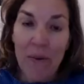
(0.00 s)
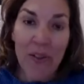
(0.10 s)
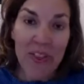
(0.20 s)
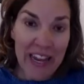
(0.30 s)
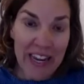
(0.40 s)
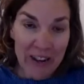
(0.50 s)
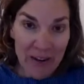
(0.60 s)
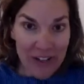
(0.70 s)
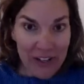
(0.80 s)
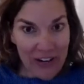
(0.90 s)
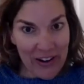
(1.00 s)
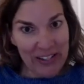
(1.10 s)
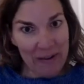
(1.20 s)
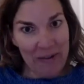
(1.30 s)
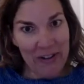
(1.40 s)
Well, thank you for sharing
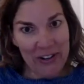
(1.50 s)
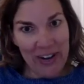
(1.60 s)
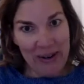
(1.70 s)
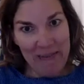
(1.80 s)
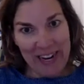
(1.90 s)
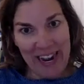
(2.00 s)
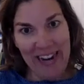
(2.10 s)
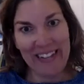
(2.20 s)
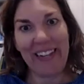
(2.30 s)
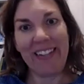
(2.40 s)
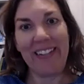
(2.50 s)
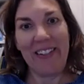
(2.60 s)
some of your time today, because I guess it's